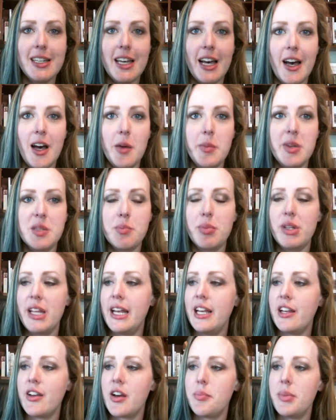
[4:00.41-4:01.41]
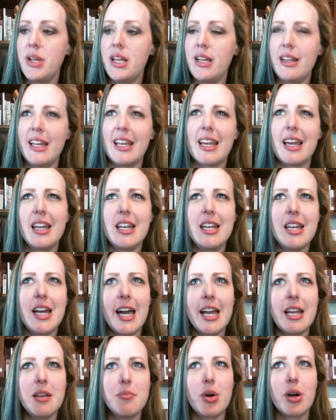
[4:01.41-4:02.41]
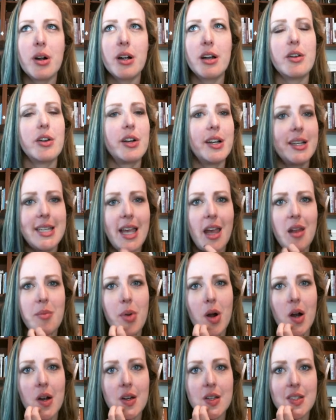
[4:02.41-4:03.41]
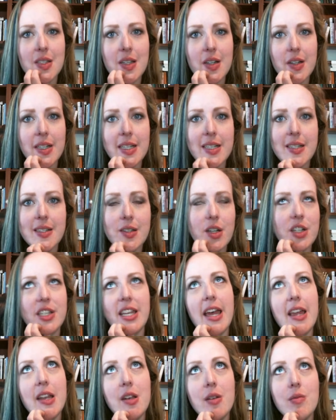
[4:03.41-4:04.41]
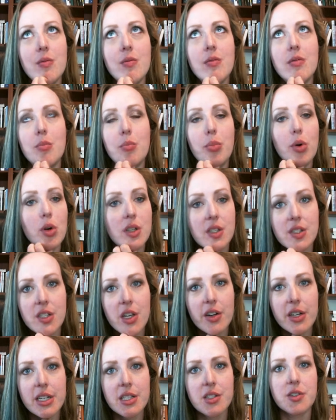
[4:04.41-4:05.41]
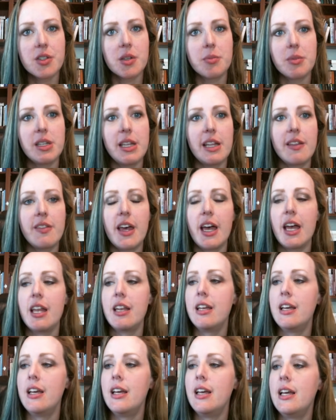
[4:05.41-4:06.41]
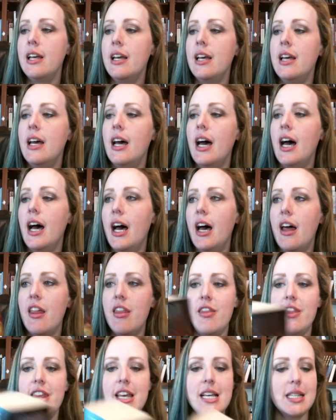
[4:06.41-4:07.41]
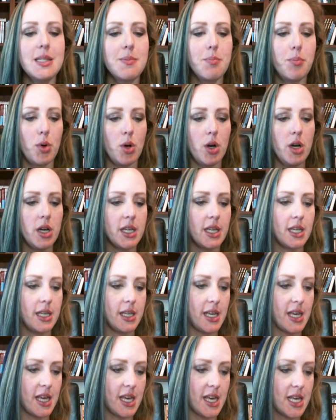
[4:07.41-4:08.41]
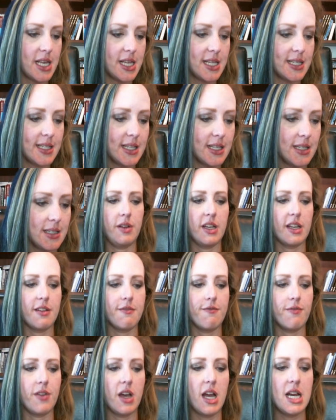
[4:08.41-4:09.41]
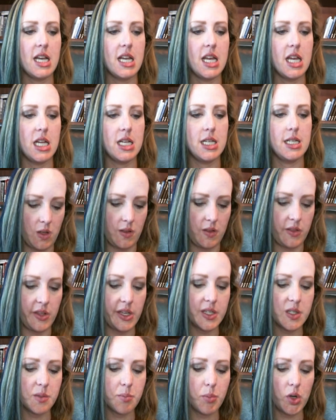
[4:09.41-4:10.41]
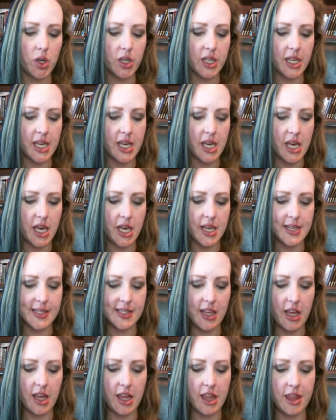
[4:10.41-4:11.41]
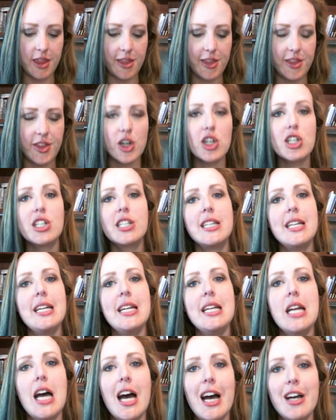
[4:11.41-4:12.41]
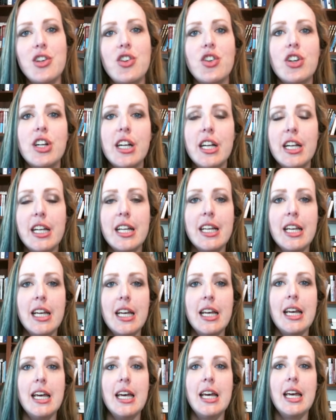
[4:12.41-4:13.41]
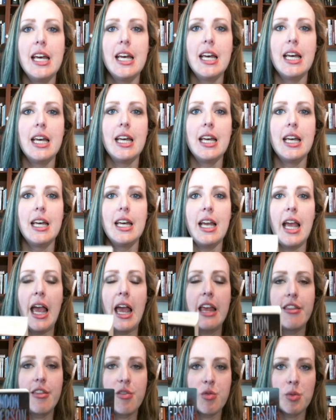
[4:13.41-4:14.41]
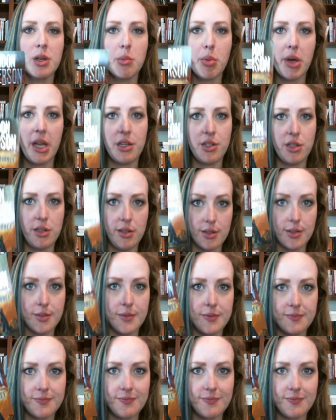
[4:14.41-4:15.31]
It's planning on being like a 9-part or a 10-part series, or 10-book series or something like that. This book is, if I can find it, this book is 1,303 pages.